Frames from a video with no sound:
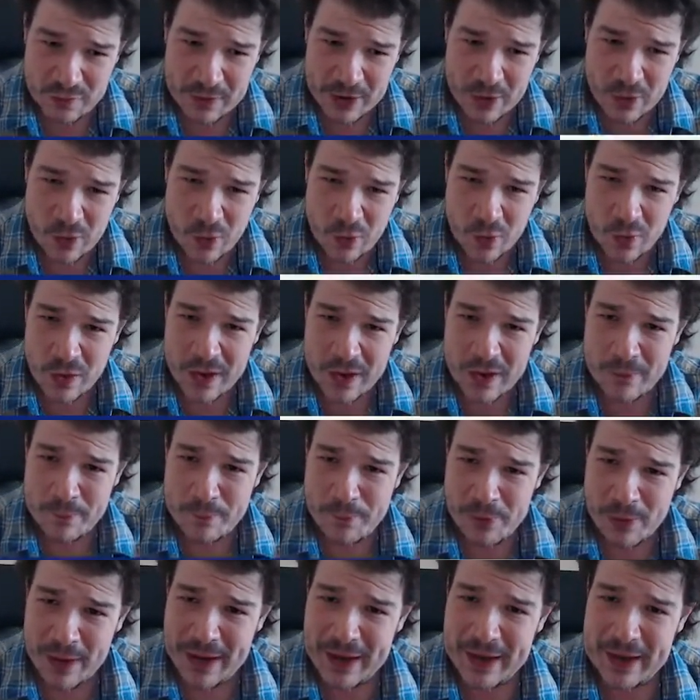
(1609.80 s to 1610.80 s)
corner.
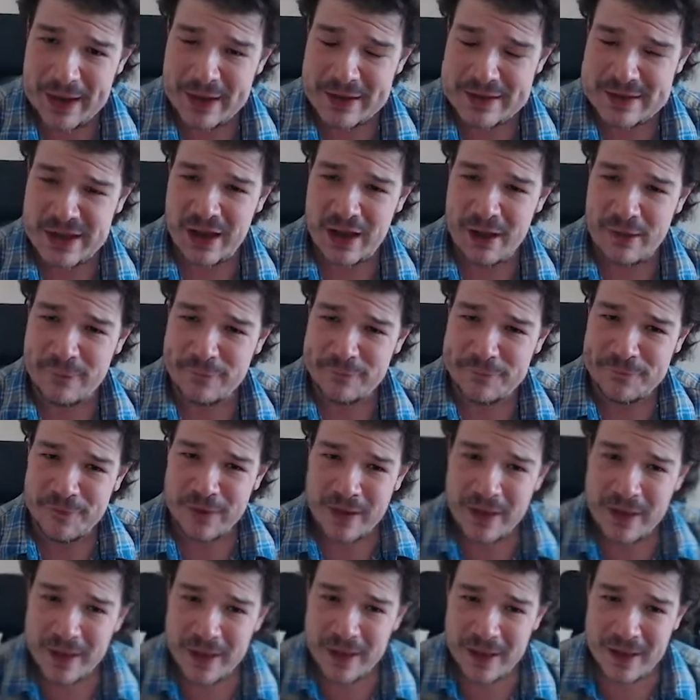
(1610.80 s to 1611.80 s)
Brilliant stuff.
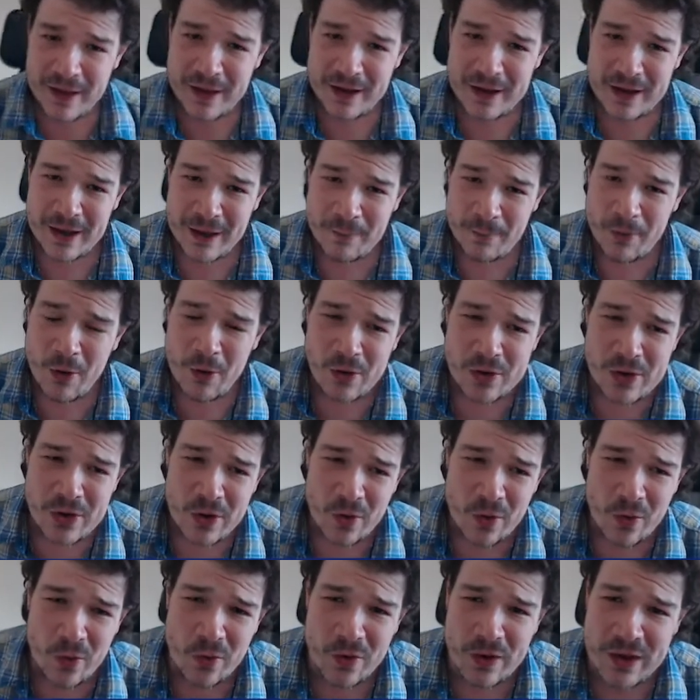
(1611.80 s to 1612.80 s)
Come on,
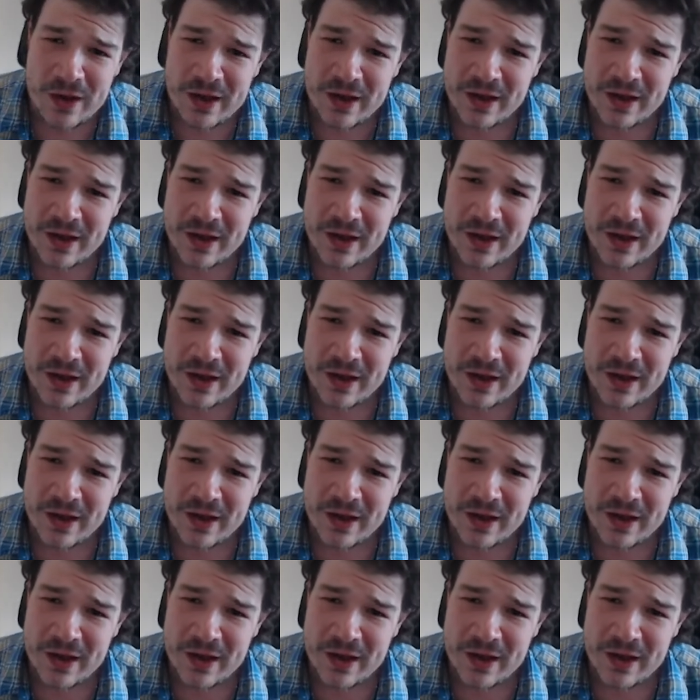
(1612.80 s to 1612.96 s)
York.